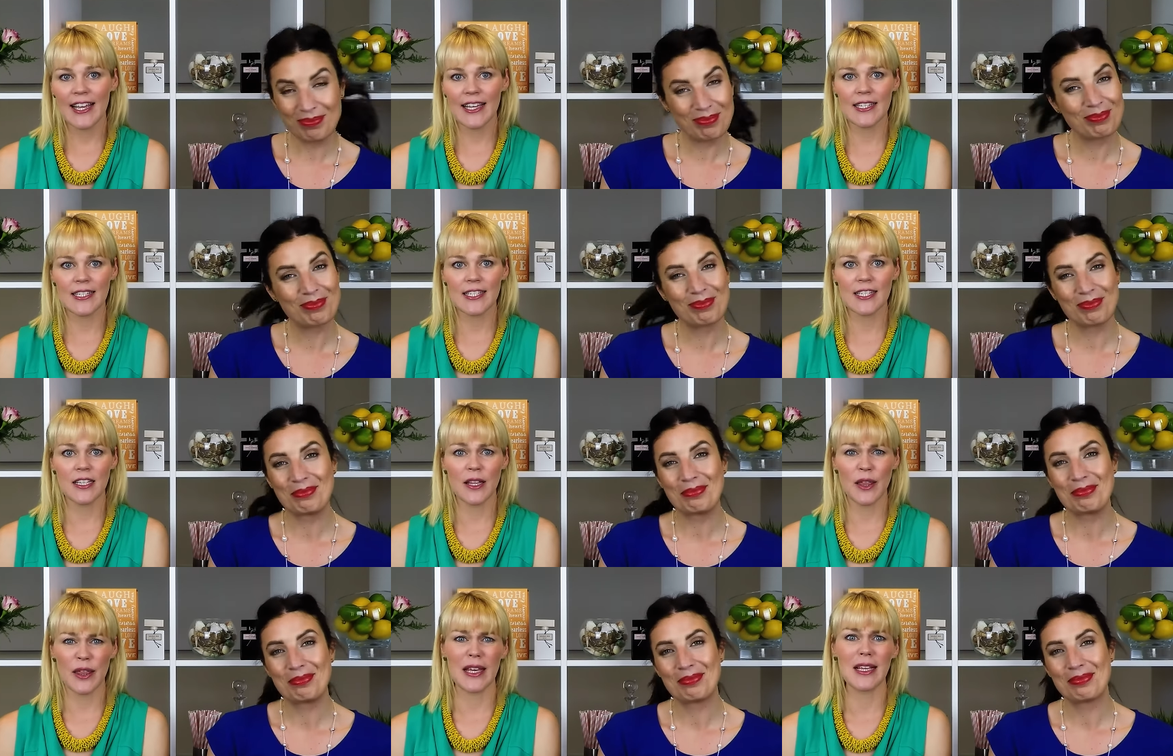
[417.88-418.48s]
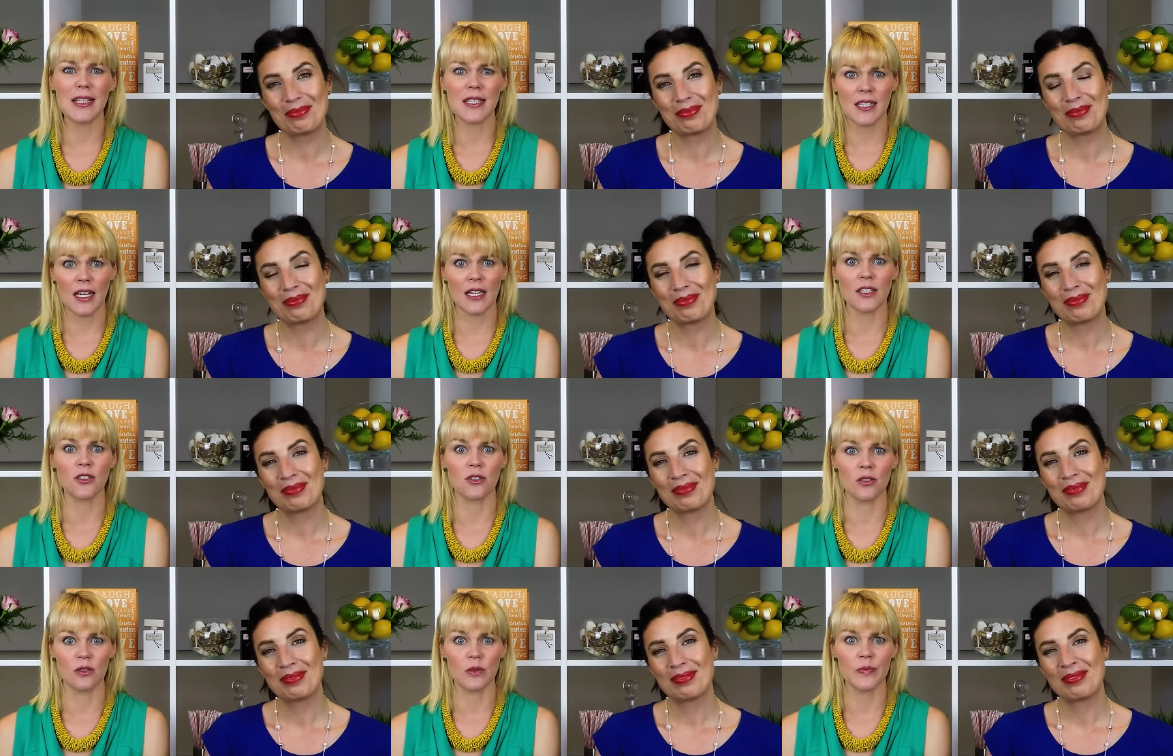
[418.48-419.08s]
Speaker 1: is think
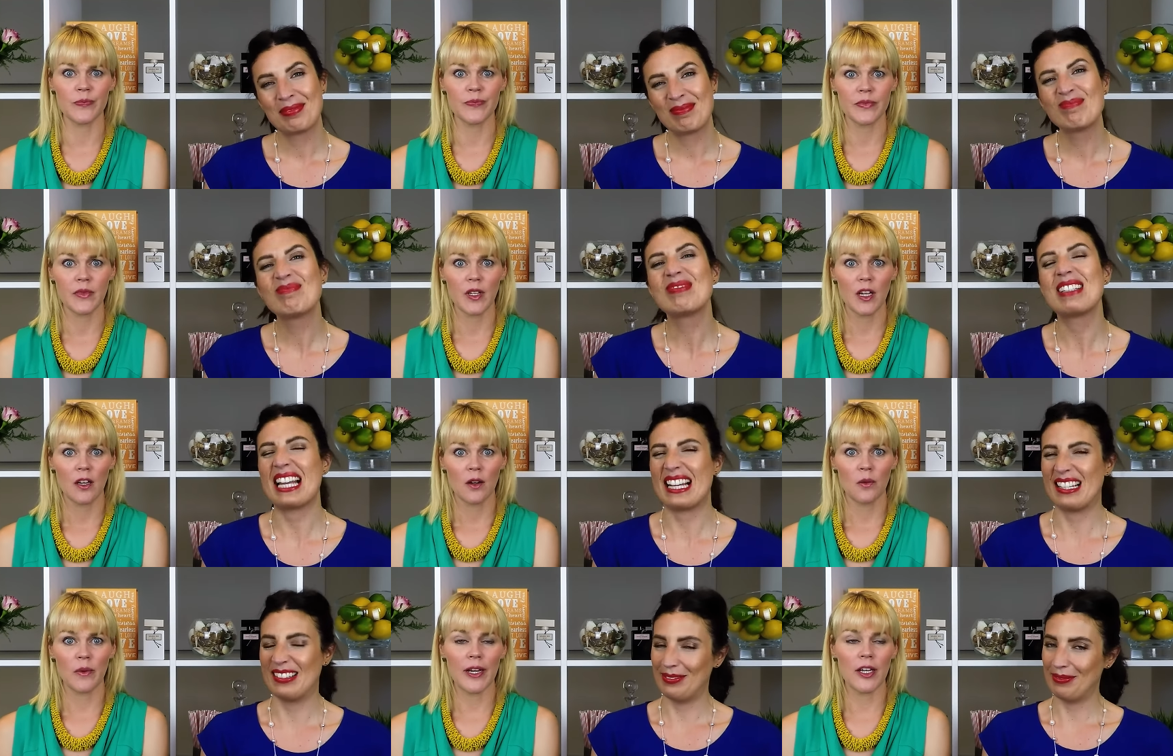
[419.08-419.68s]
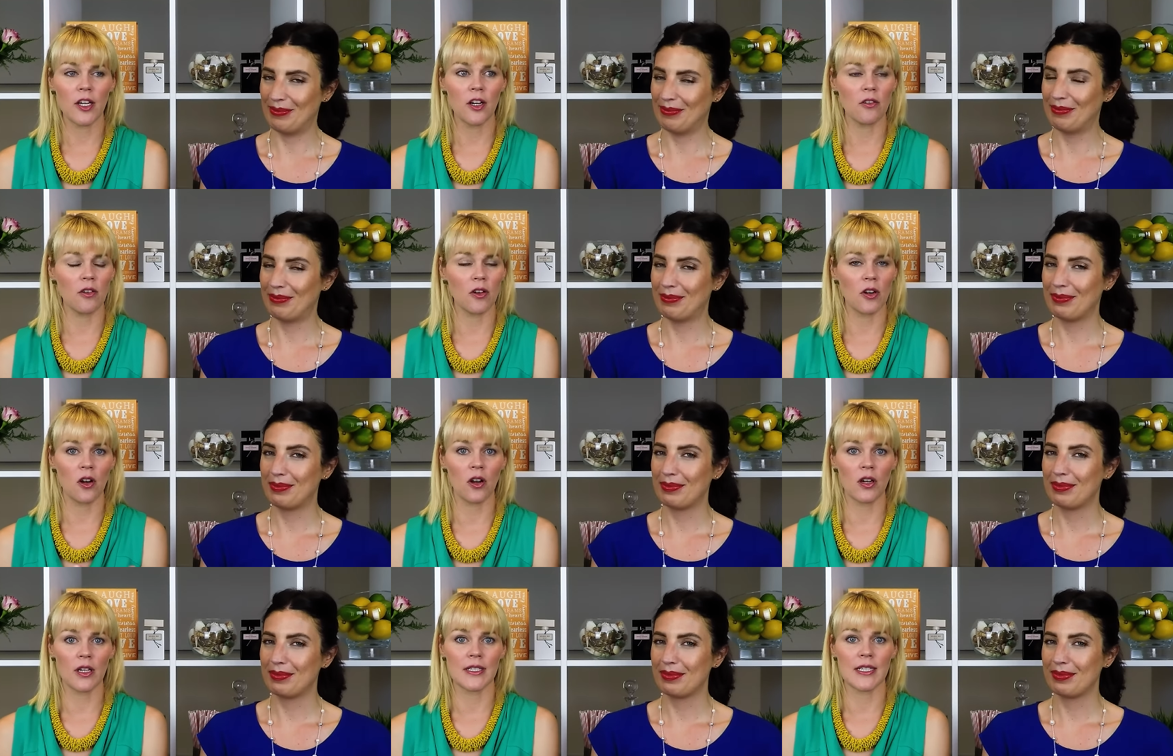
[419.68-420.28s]
subtle yeah. when you're
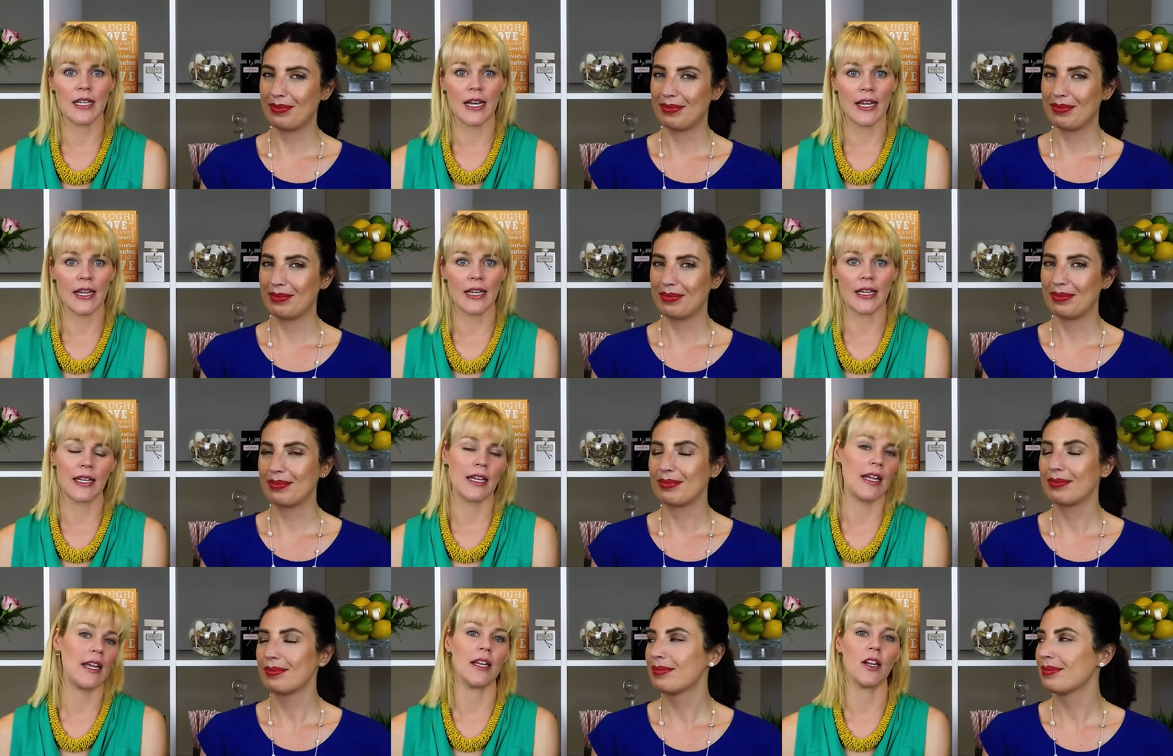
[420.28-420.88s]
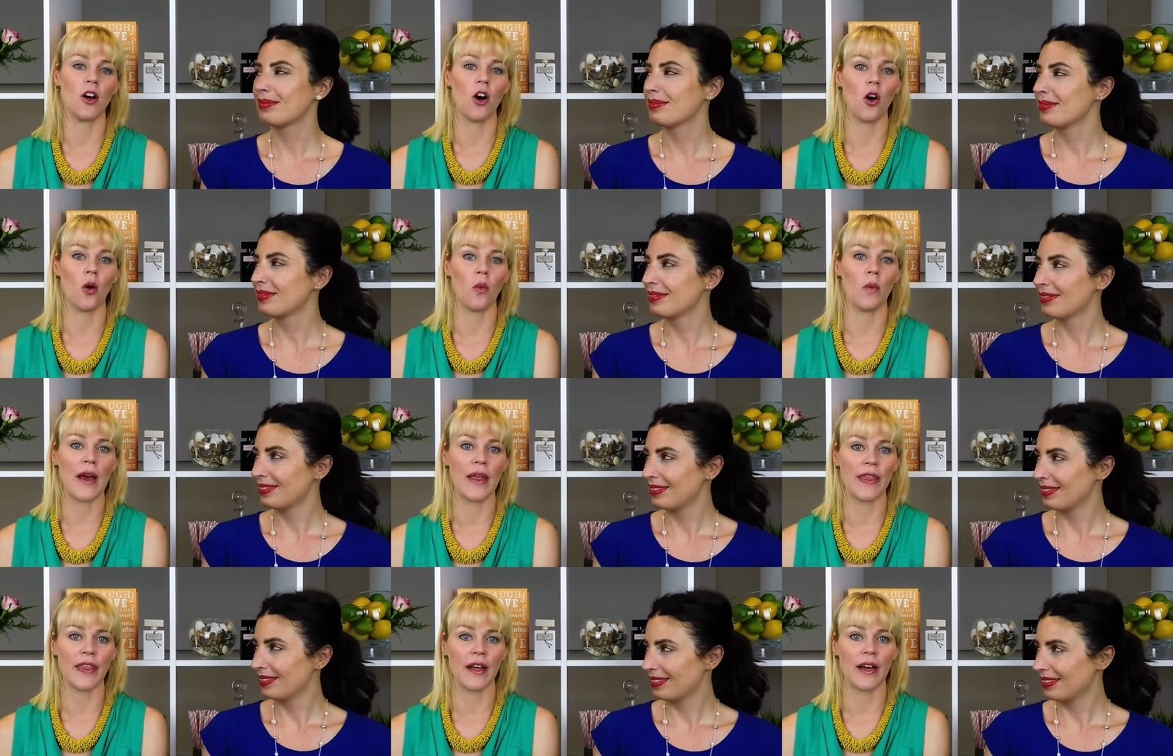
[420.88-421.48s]
on holiday in, in hot
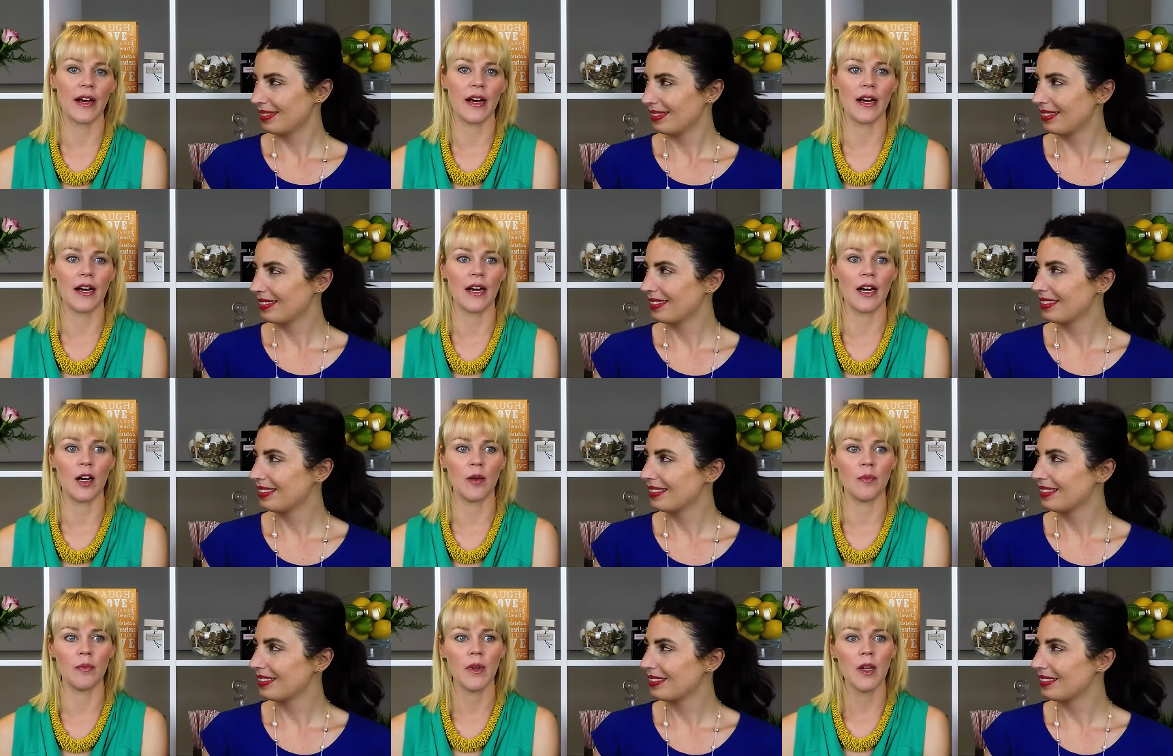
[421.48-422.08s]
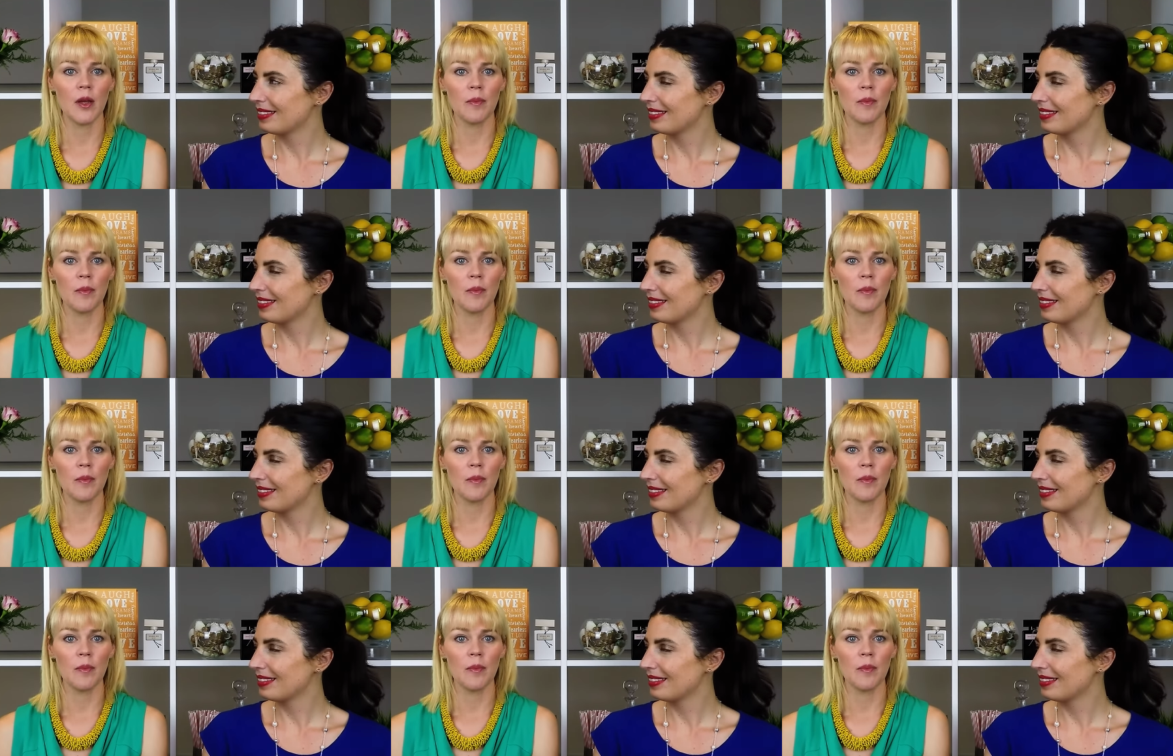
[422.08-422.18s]
weather. Um,